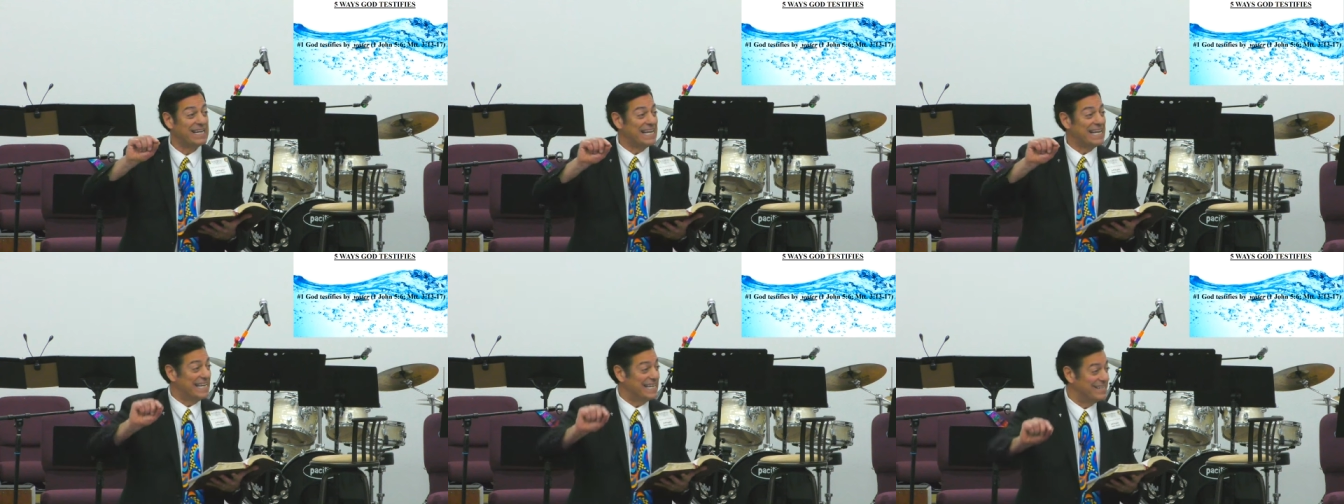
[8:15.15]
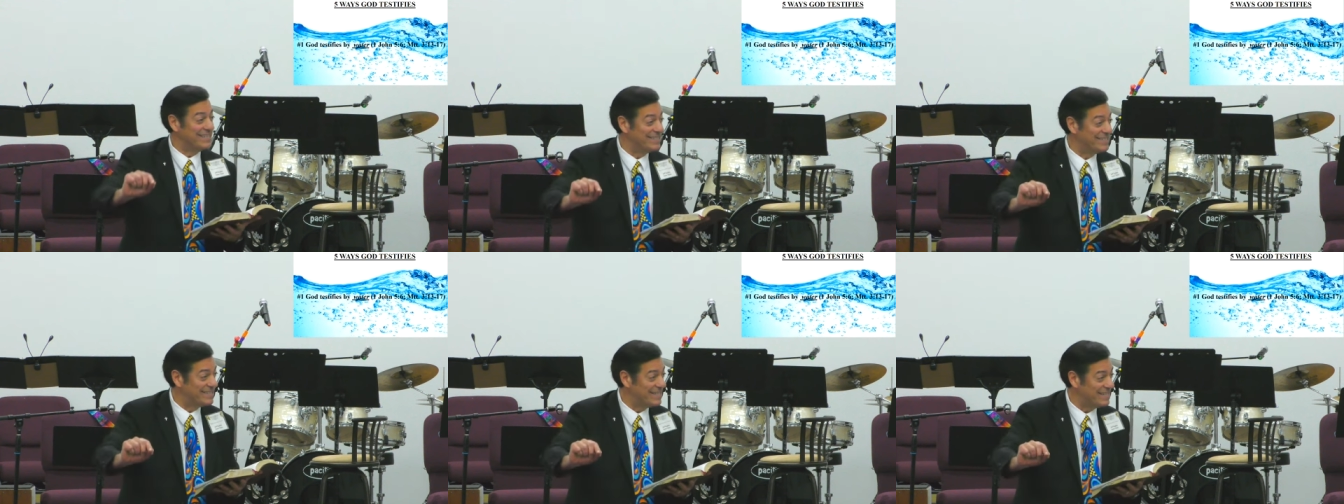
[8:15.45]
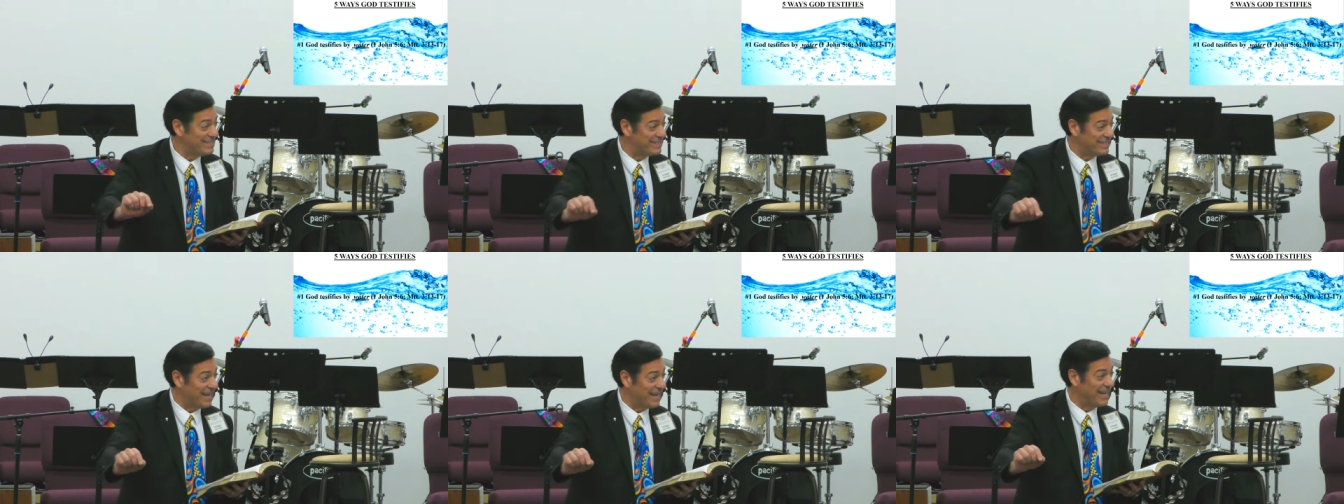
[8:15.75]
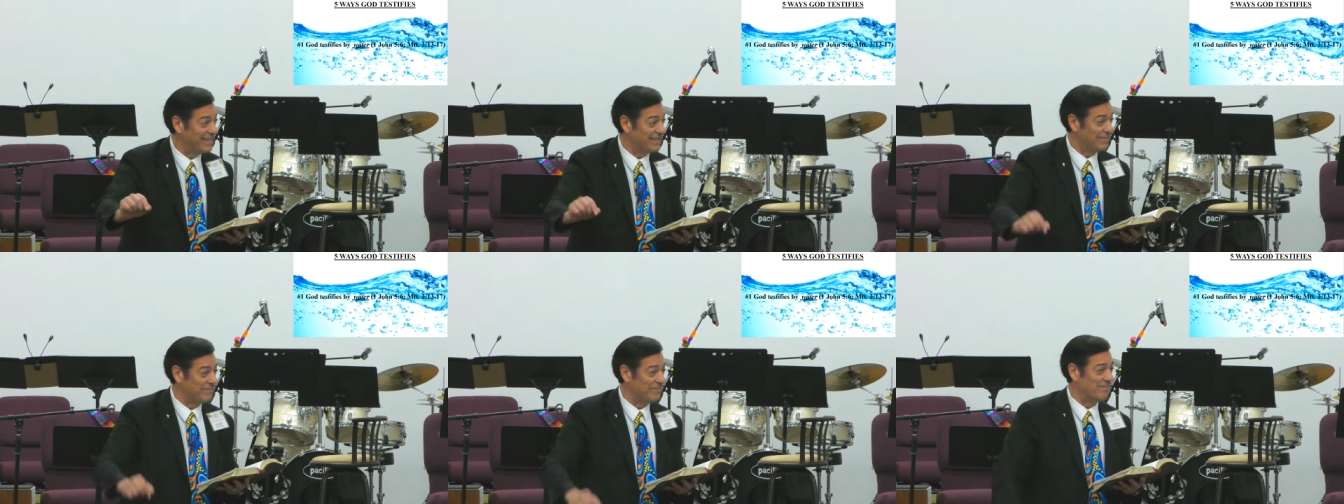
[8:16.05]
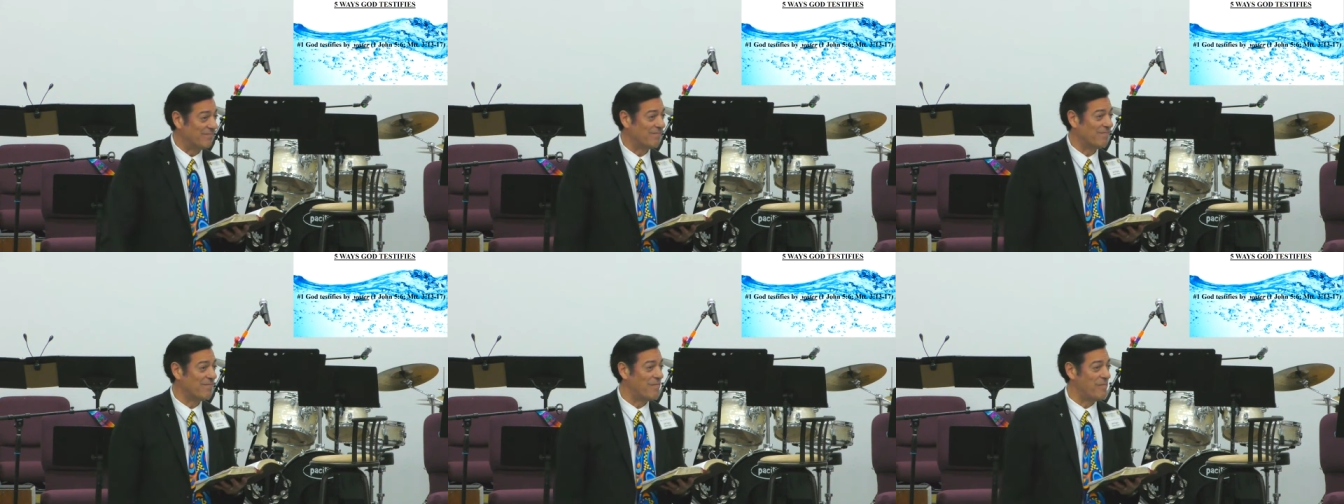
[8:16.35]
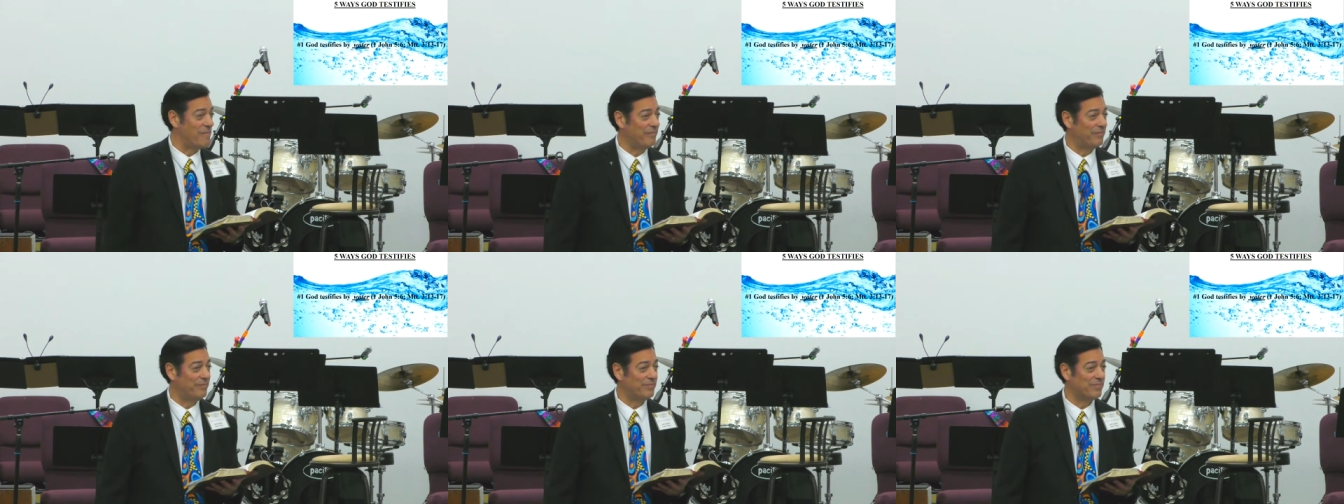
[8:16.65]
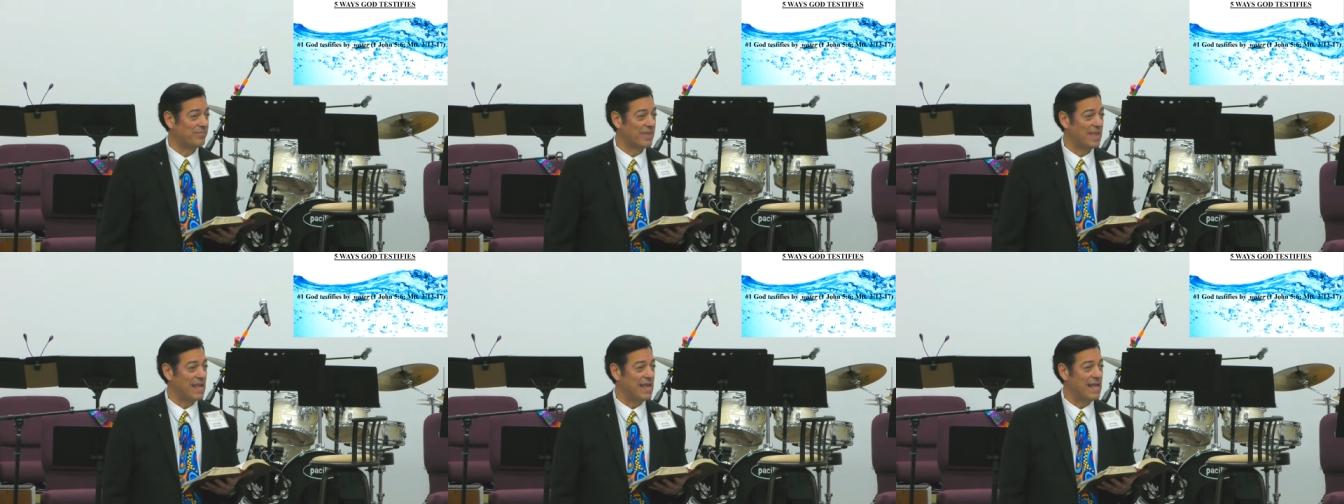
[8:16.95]
his Son.
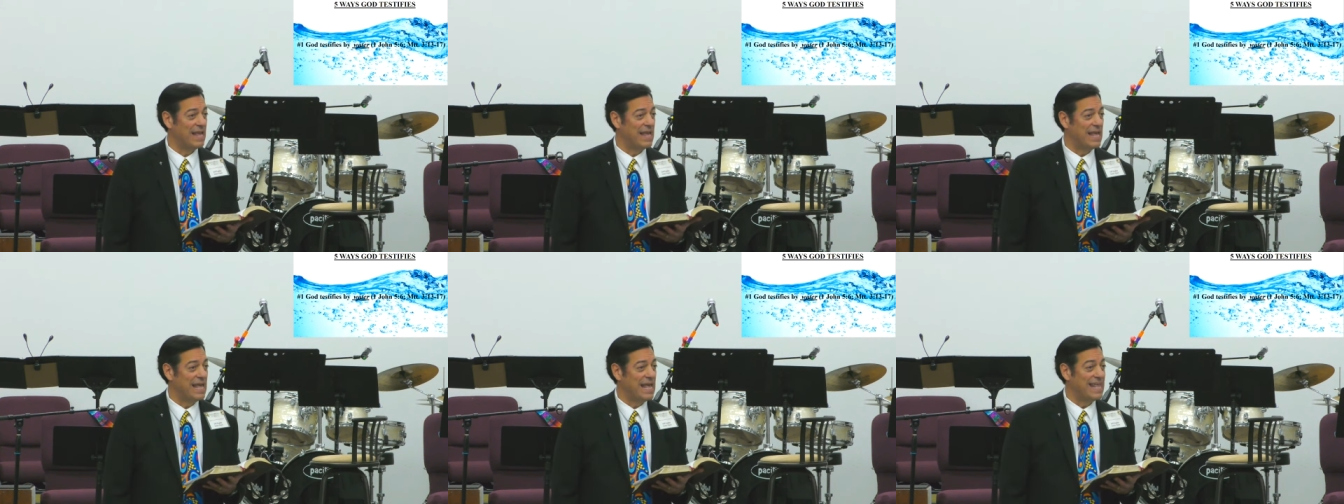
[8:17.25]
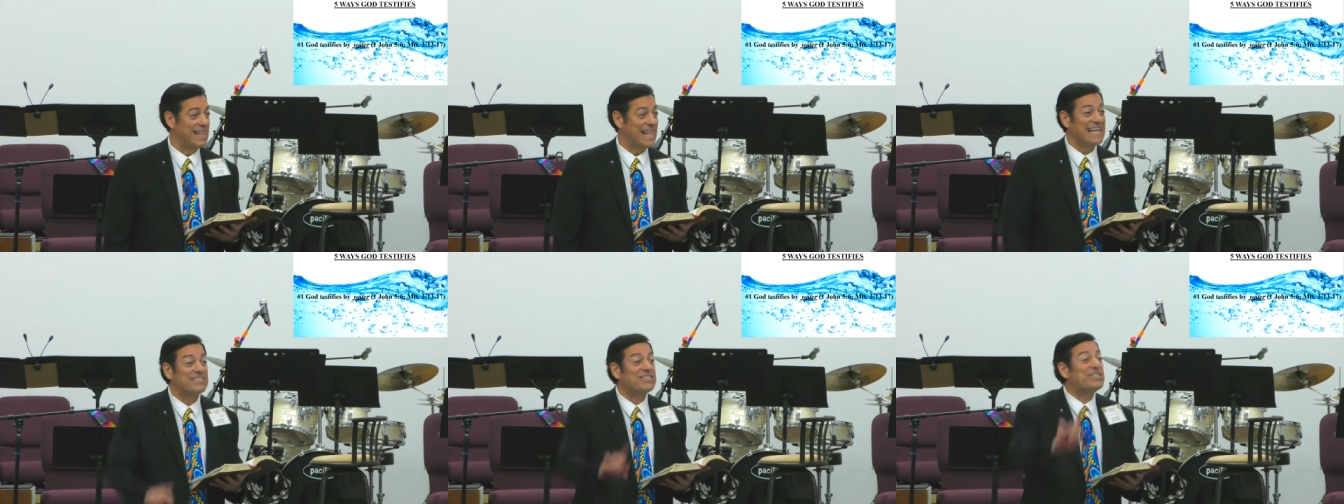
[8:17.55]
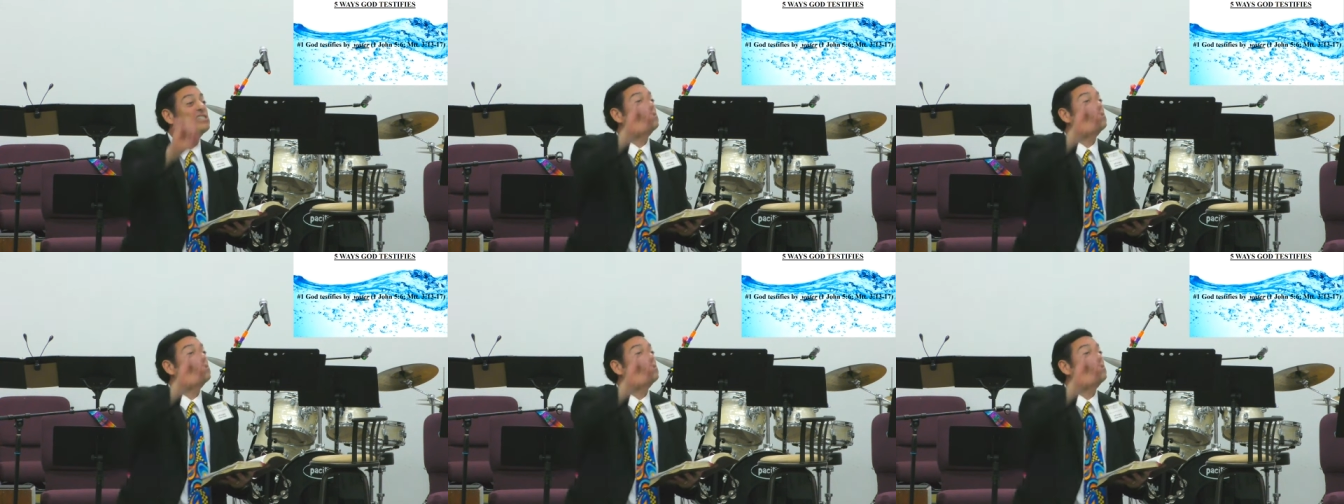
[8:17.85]
That's just